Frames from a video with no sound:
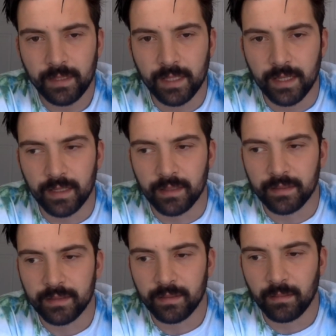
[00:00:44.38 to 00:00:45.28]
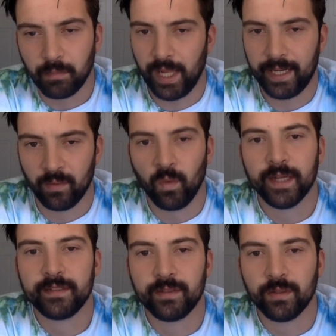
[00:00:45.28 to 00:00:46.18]
is Black and
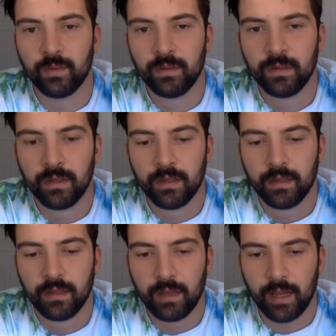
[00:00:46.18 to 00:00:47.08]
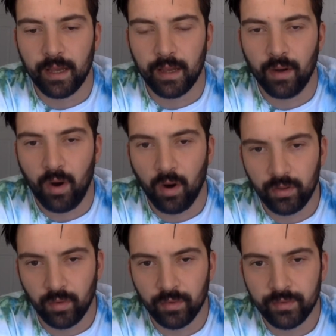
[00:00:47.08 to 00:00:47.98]
White 2 and Heart
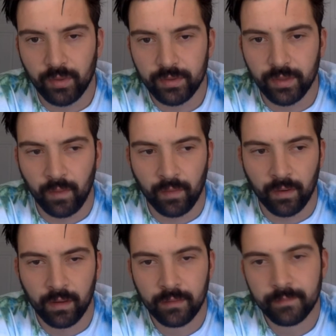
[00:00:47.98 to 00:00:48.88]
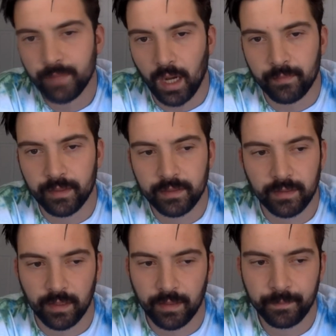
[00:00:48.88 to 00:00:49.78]
Gold Soul Silver,
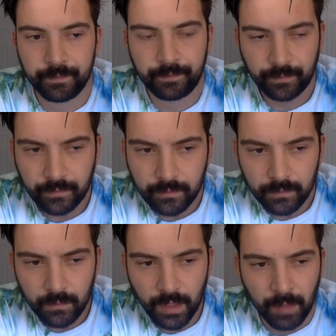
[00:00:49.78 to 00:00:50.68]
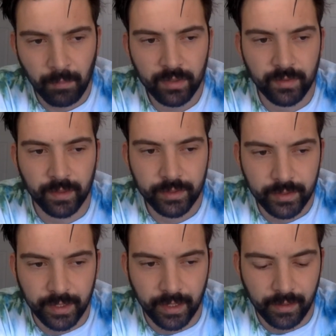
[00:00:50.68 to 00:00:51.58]
obviously. I'm also
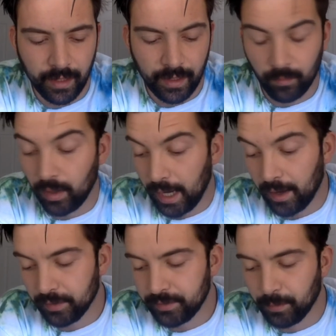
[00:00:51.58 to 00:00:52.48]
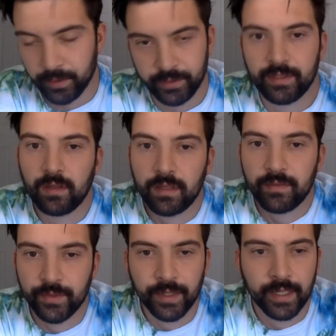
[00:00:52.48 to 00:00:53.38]
interested. I also purchased a Leaf
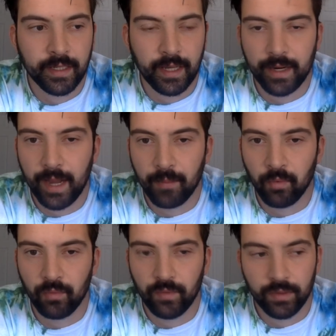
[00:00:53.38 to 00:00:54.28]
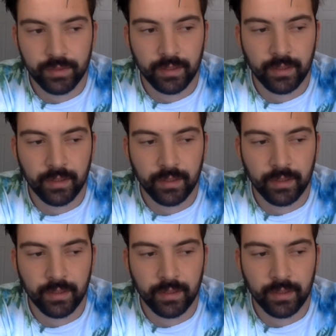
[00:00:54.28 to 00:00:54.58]
Green and an Emerald version.